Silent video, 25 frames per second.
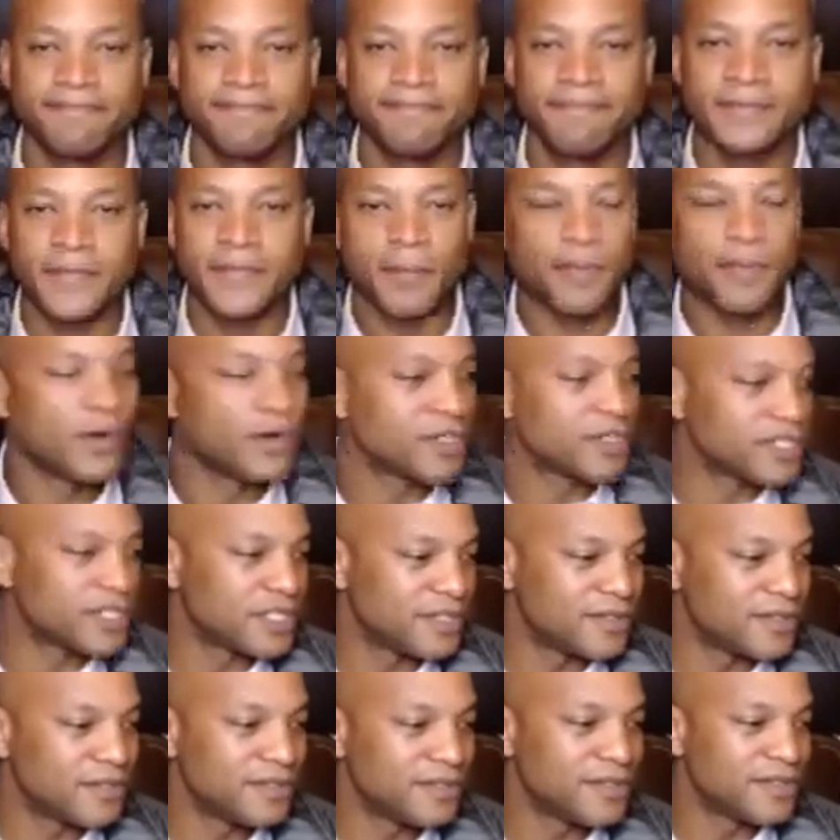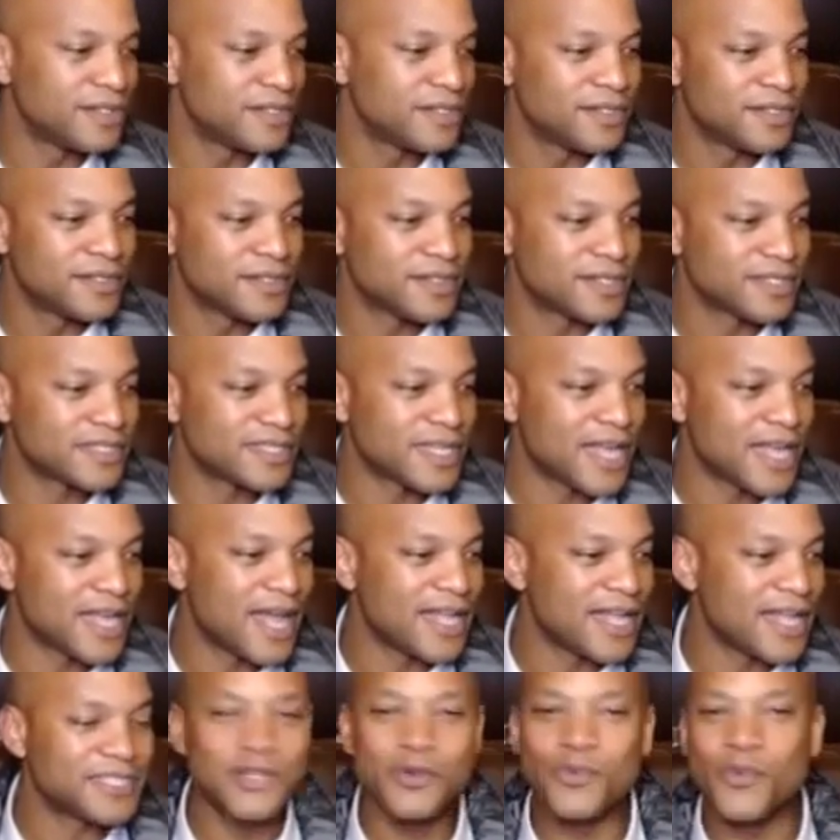A person
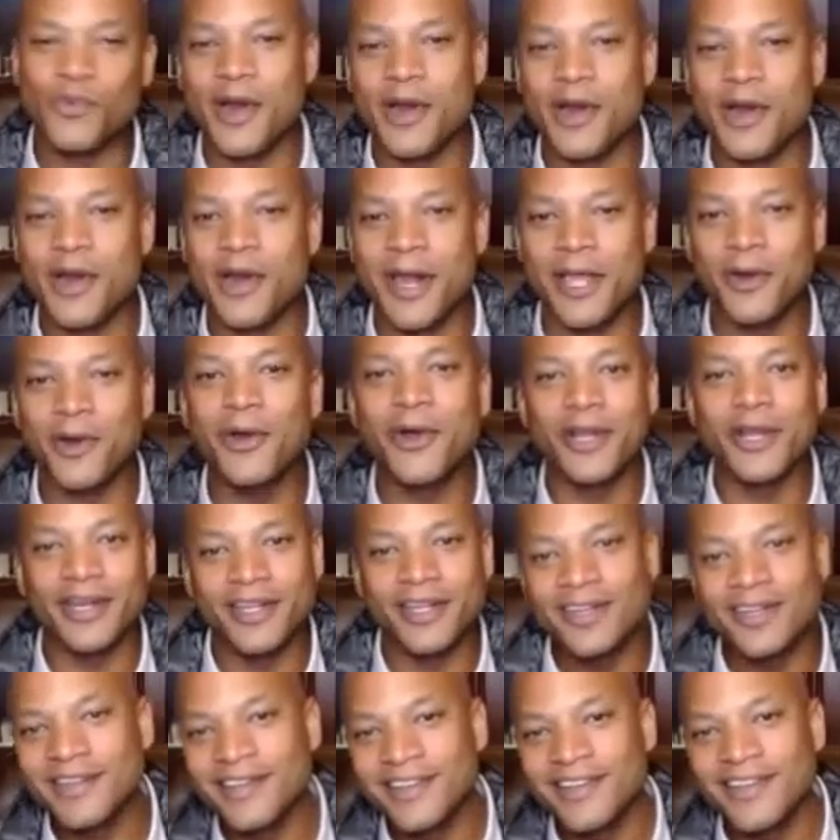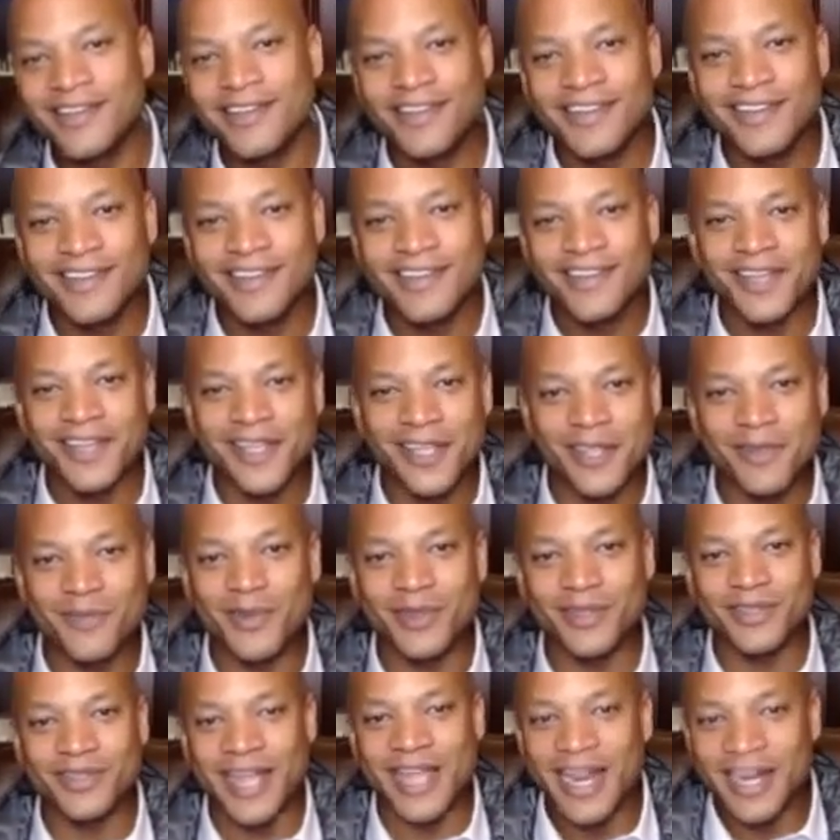decides to wear a hood in the
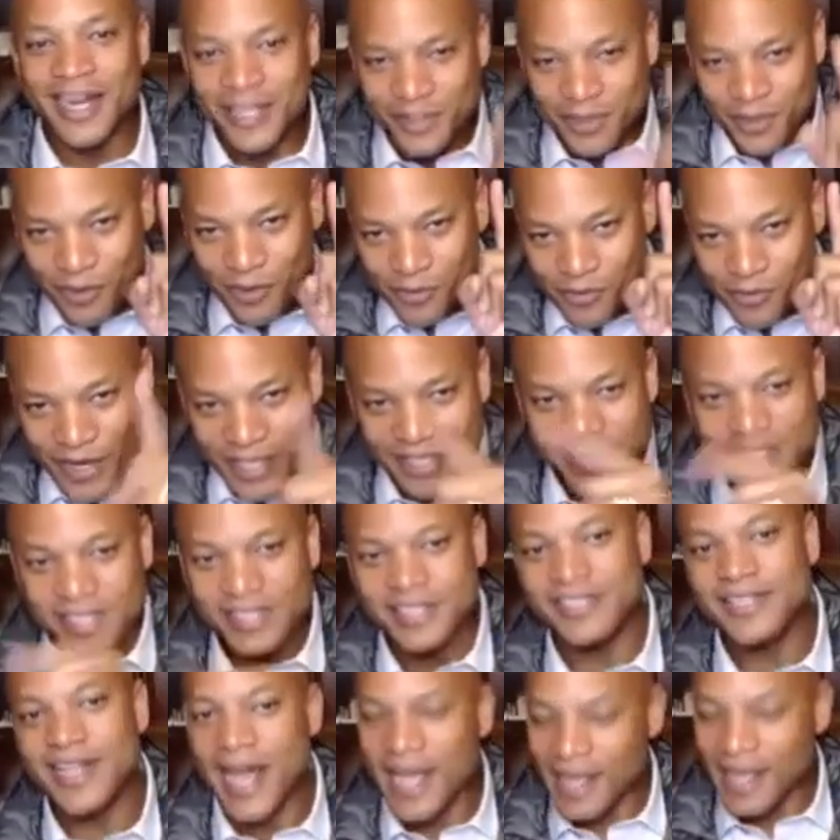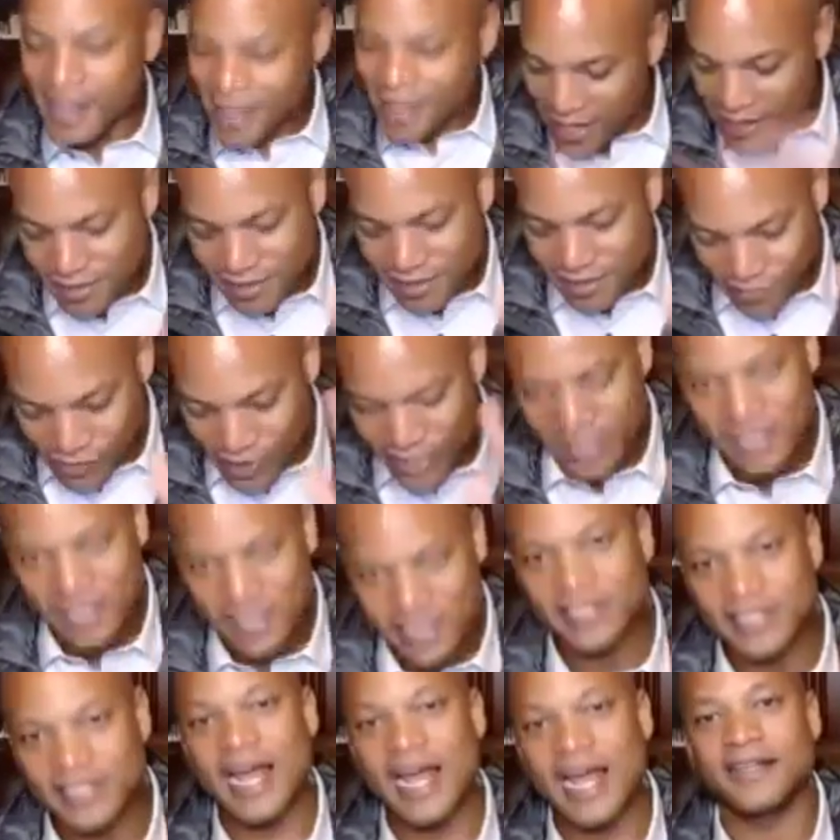middle, that is a racist act. Yes,
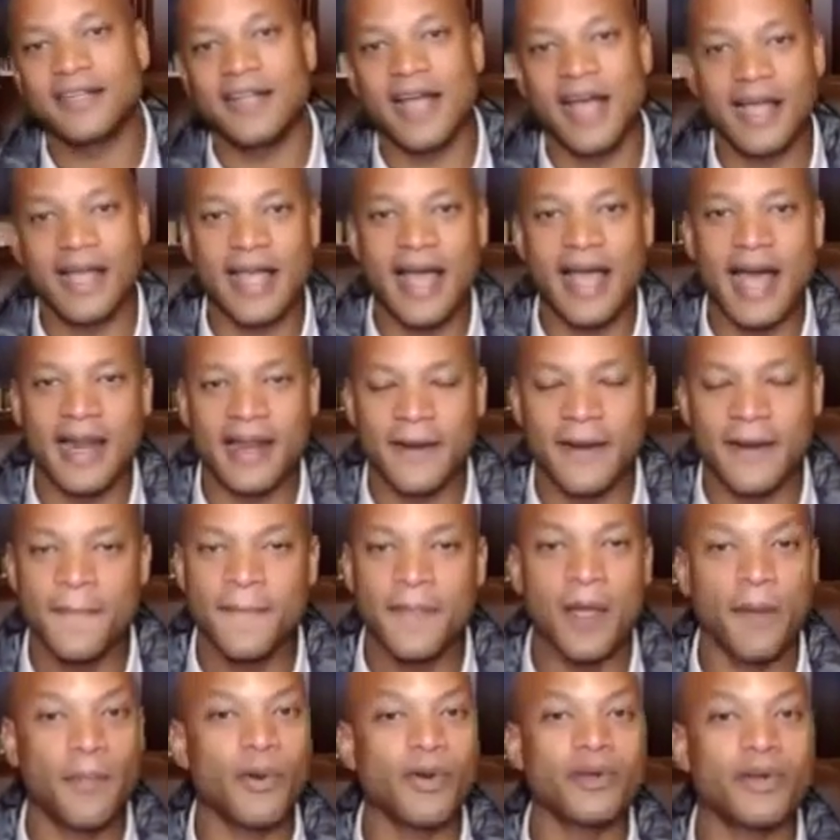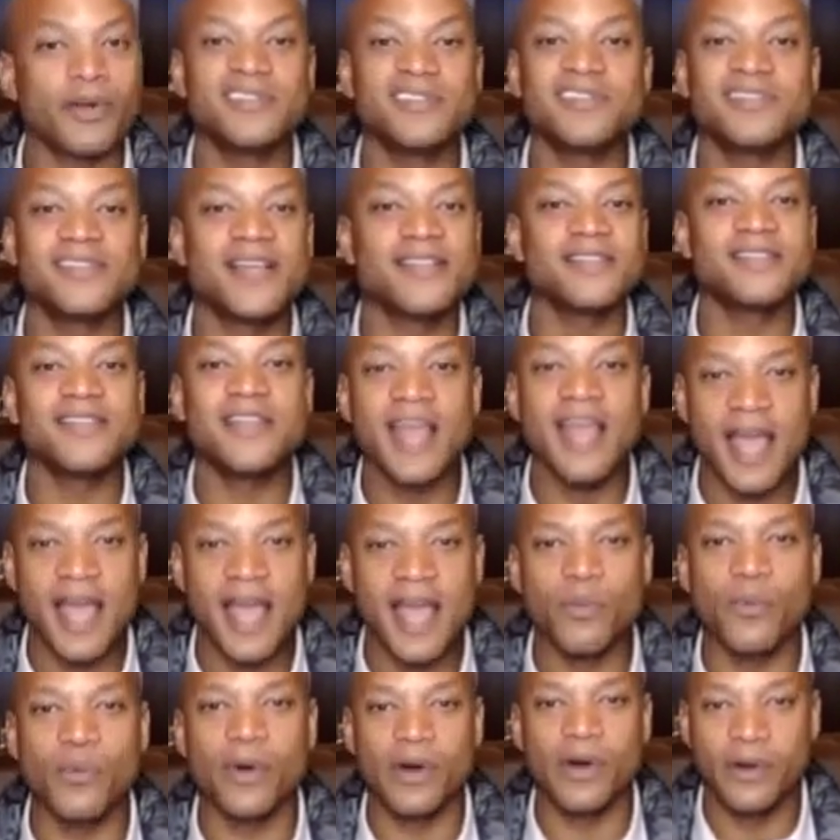racist act. I got it. A person says the
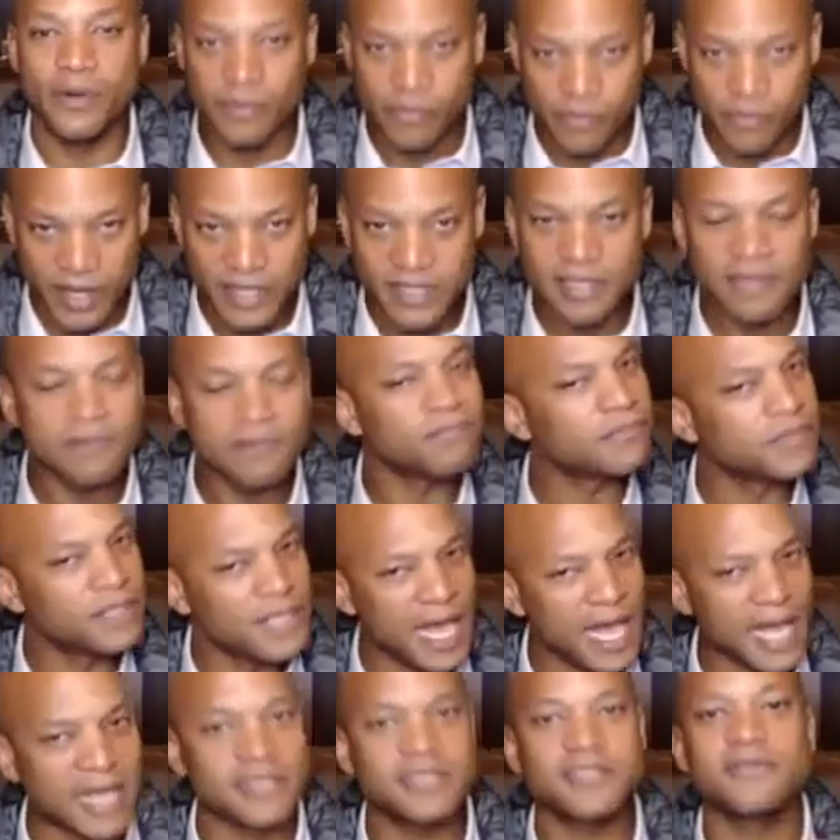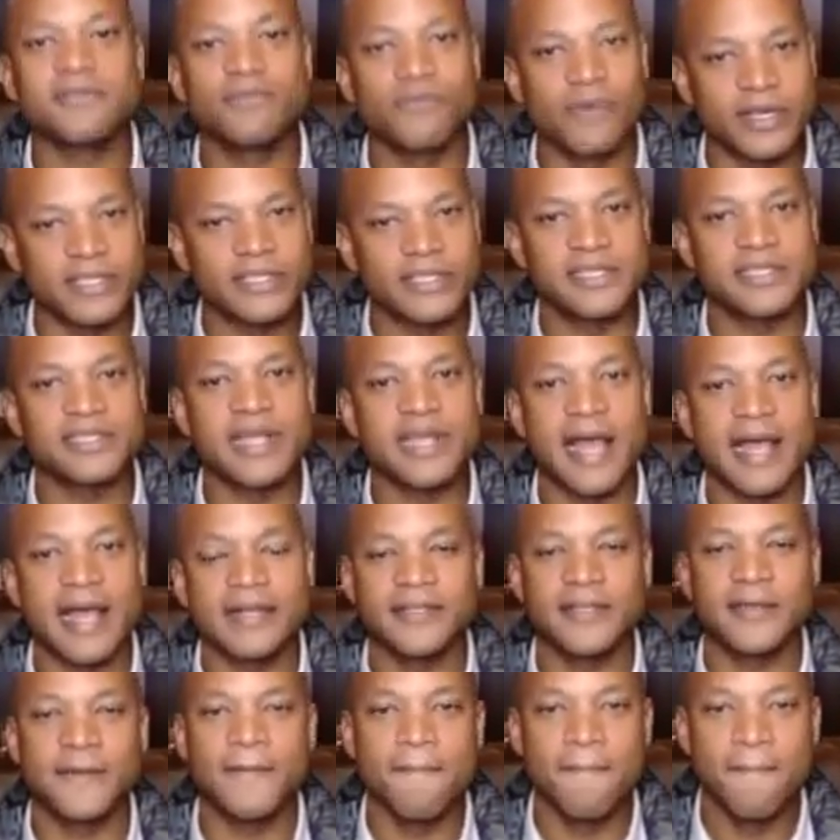N-word, racist. Yes, racist act.